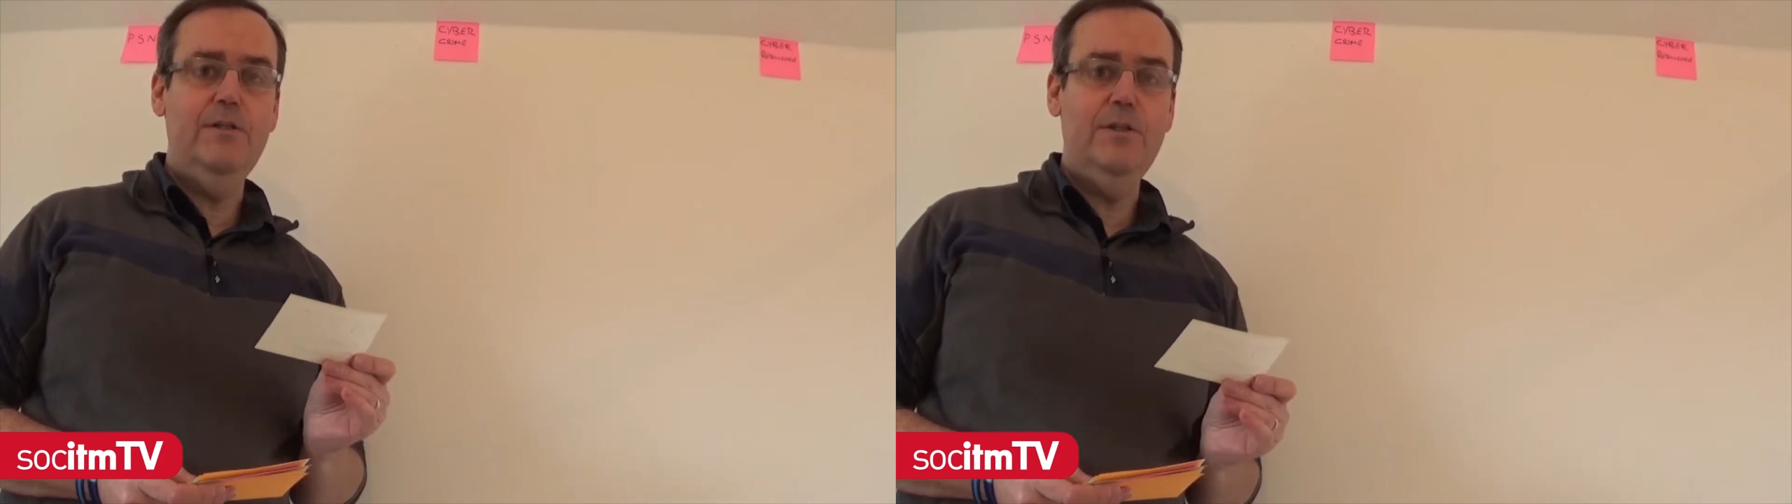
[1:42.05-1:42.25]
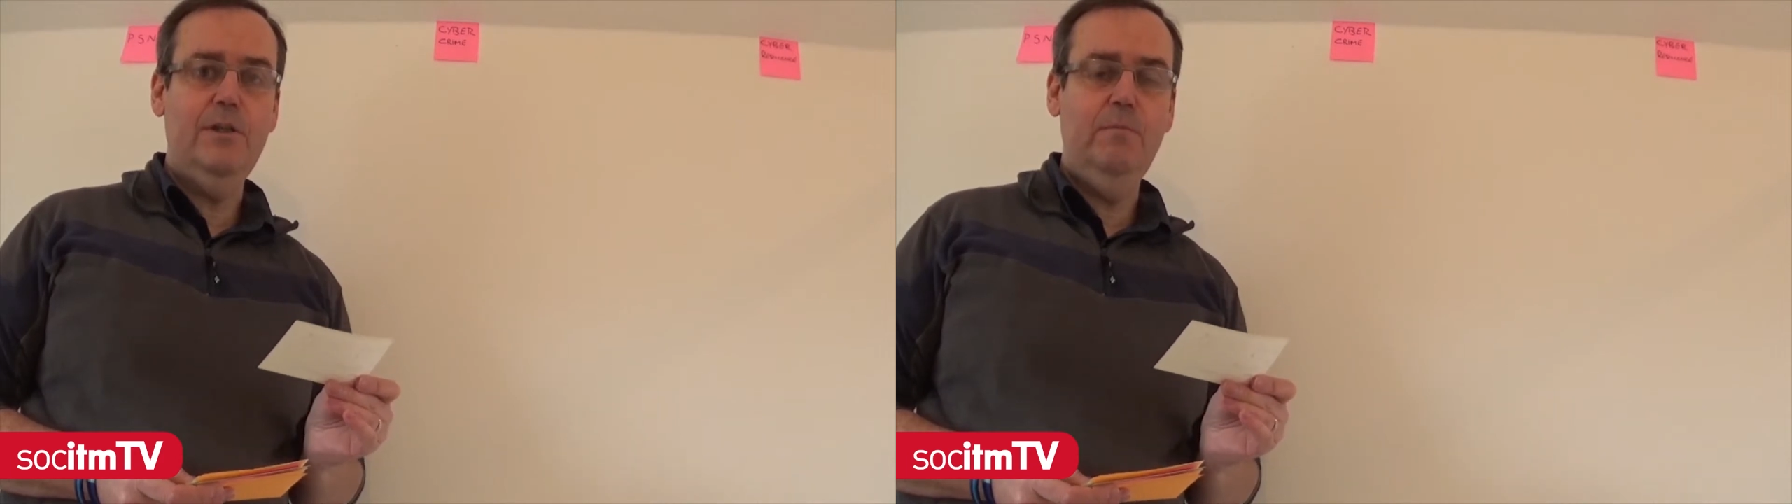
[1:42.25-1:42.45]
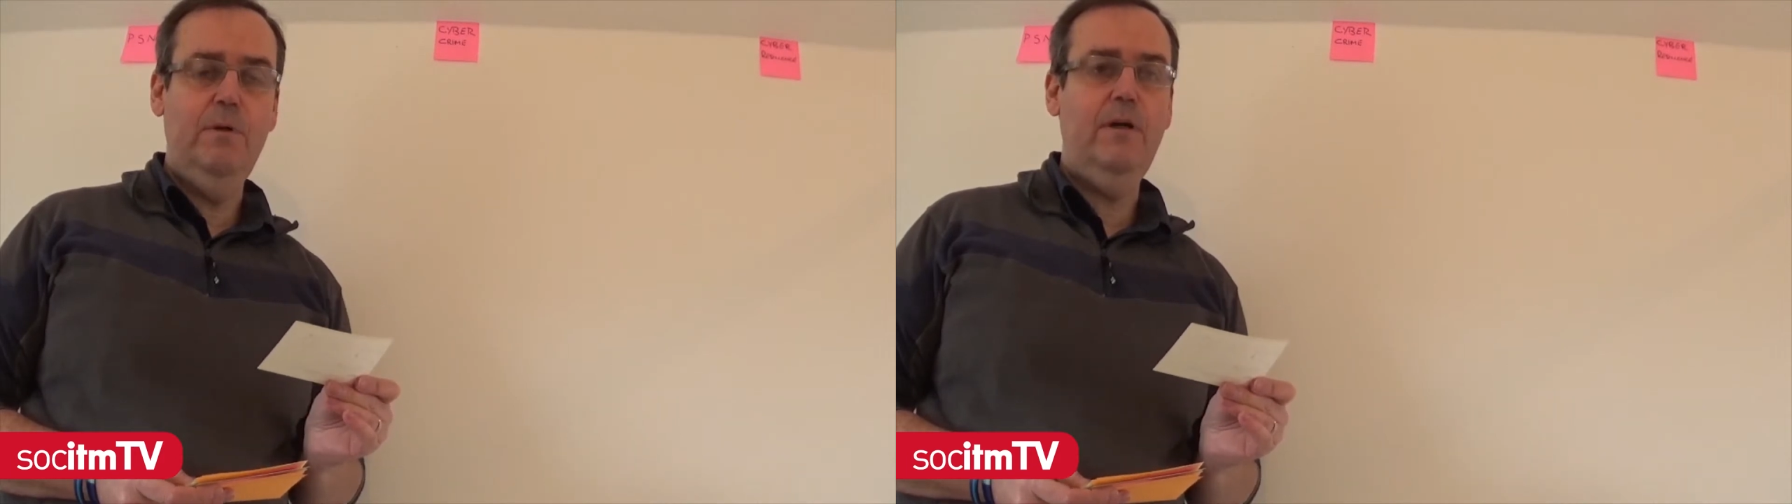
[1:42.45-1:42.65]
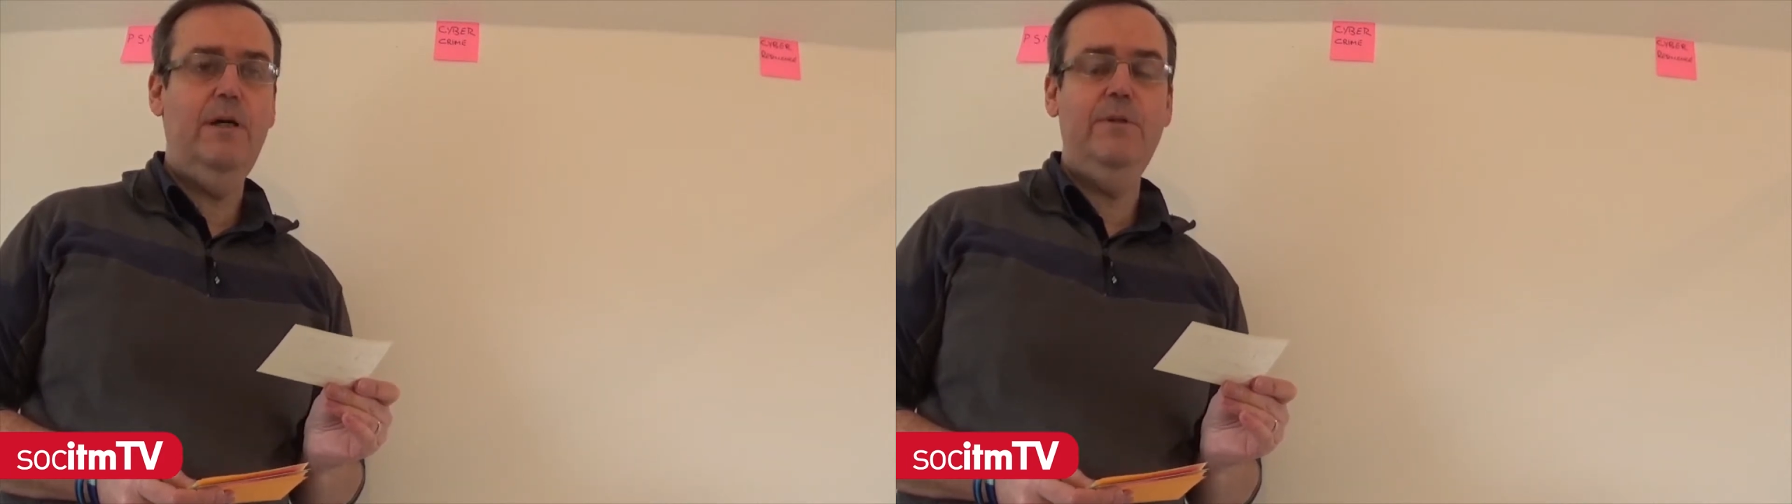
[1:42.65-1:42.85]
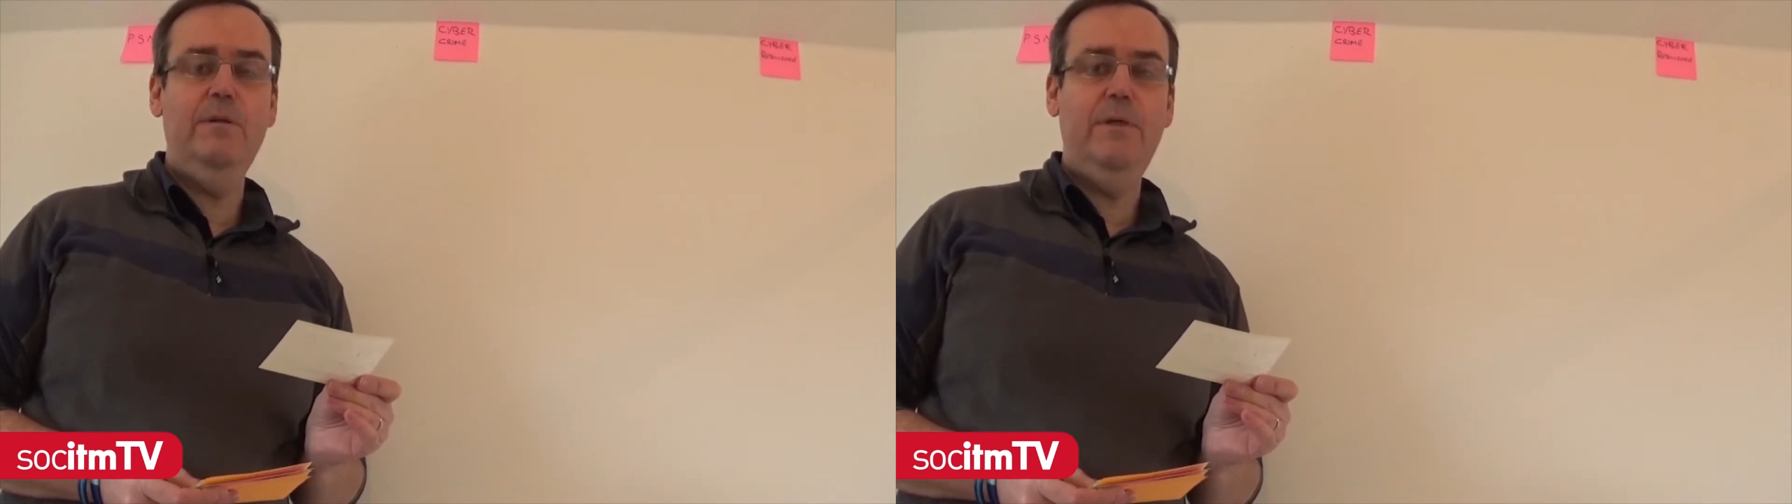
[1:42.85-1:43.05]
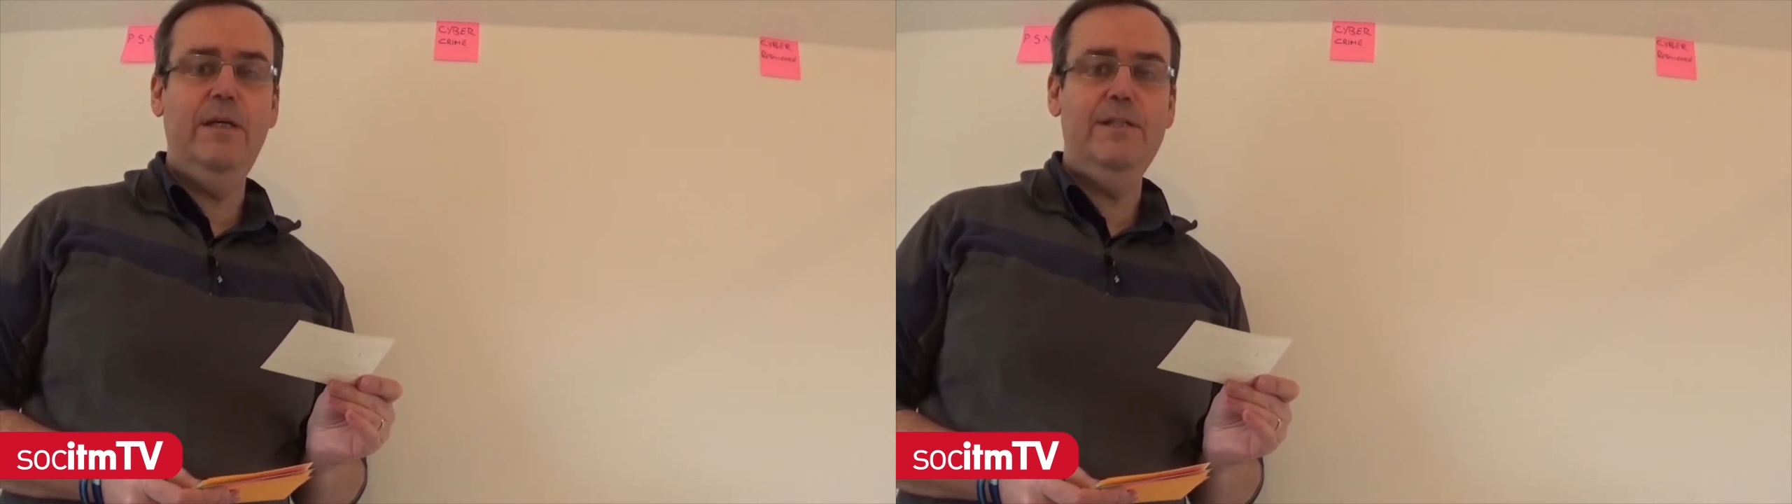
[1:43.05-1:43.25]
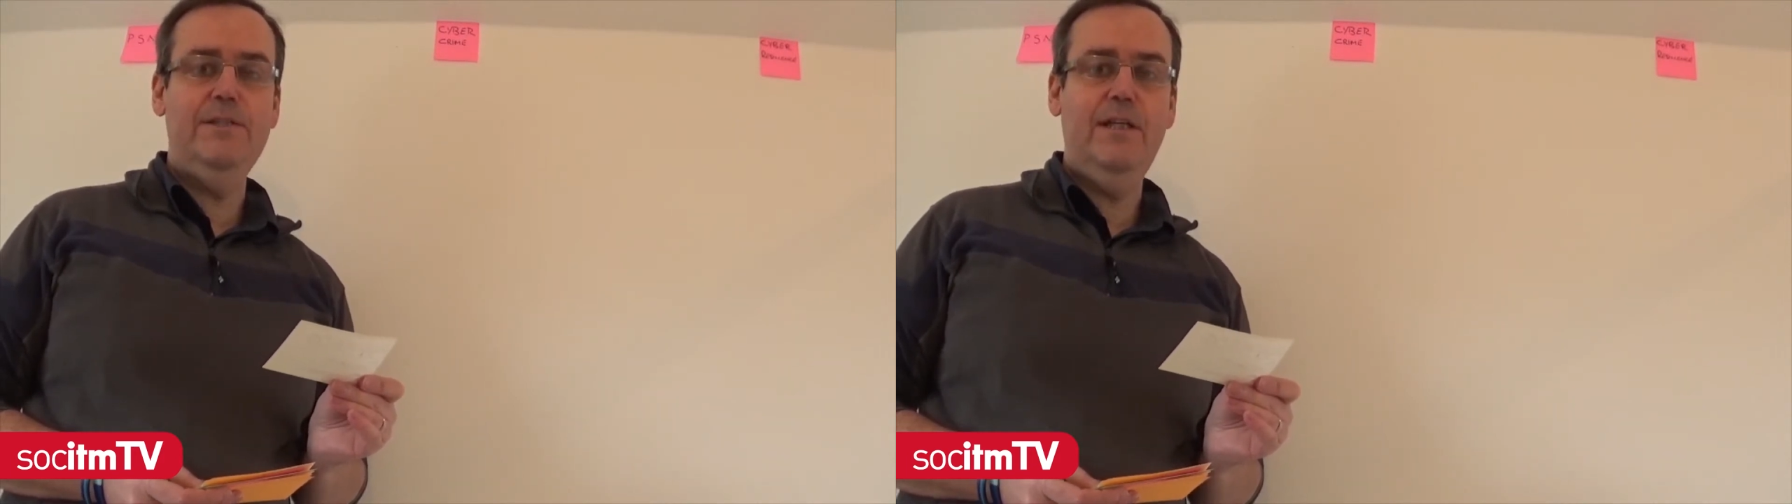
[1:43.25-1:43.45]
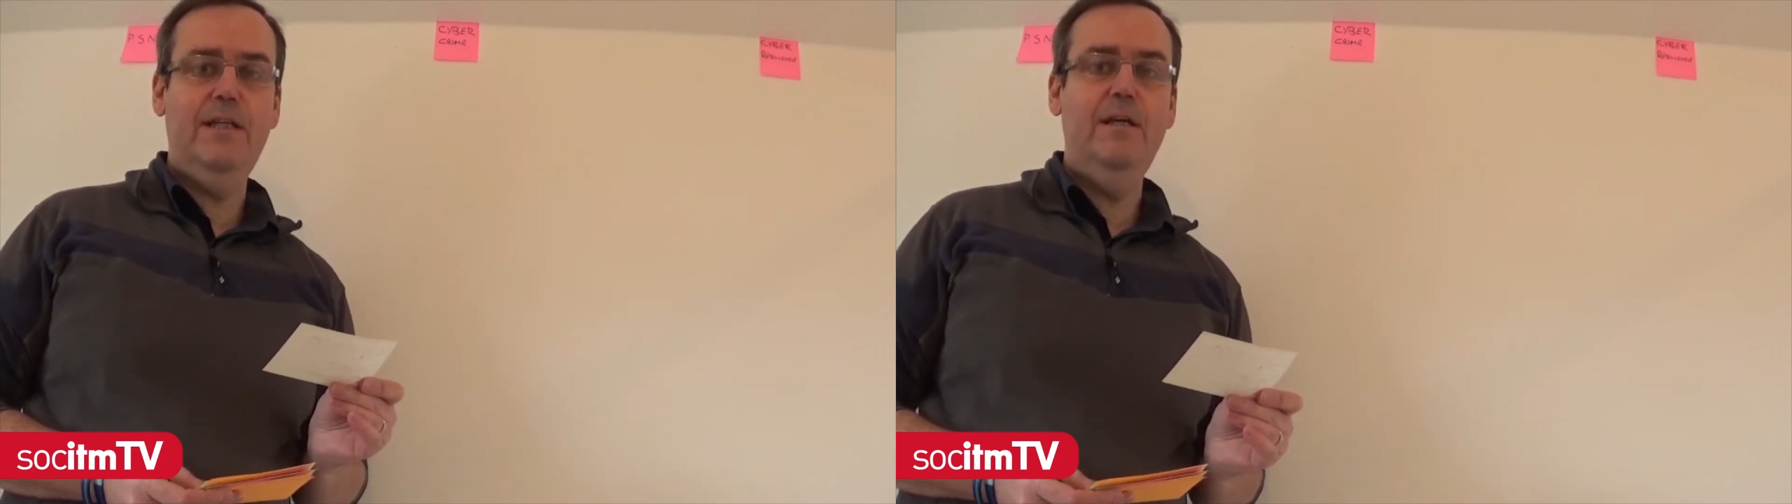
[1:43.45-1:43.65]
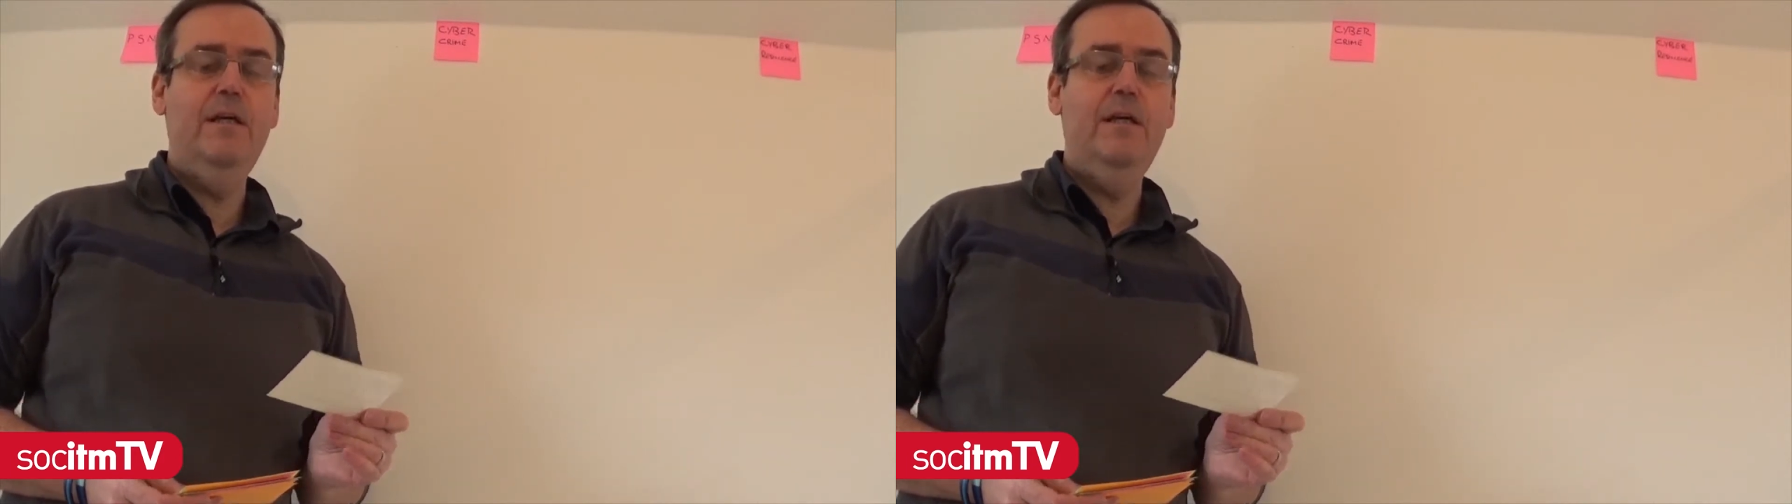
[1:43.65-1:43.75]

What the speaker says: to comply with the PSN.